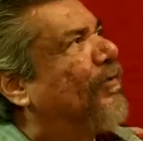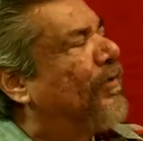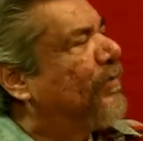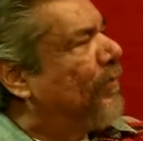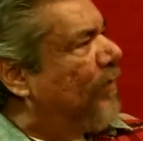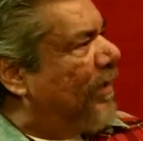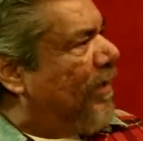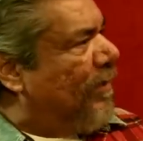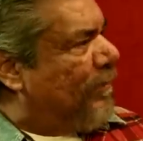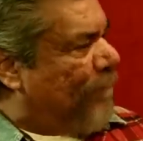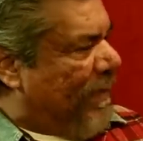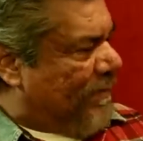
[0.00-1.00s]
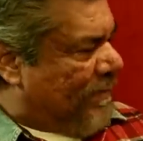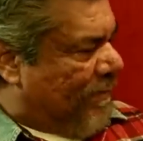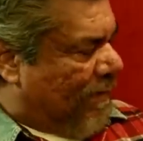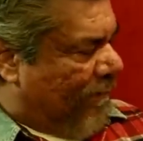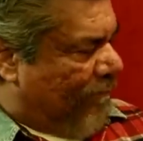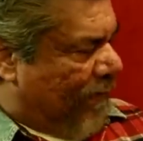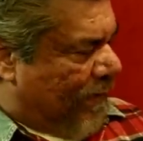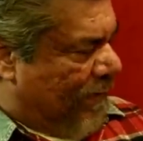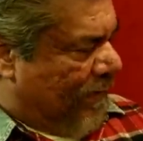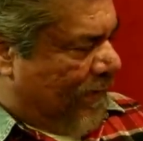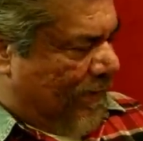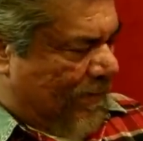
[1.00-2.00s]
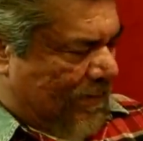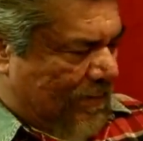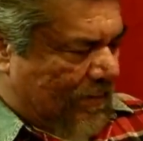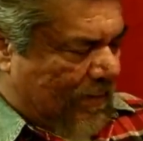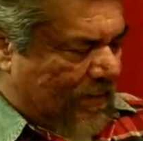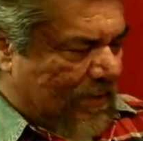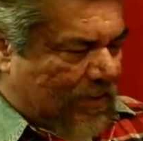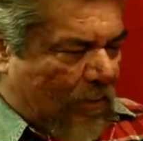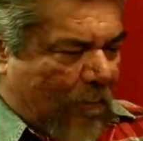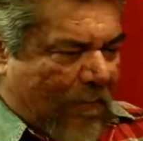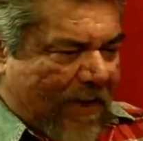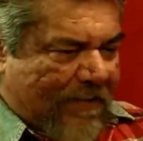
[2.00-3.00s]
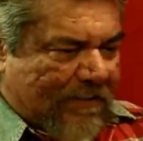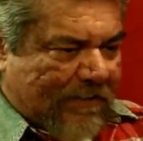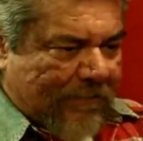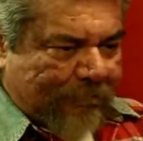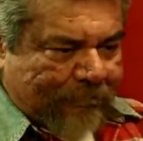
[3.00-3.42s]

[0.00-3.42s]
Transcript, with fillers: what do they call those pants? That they're fucking the disco pants.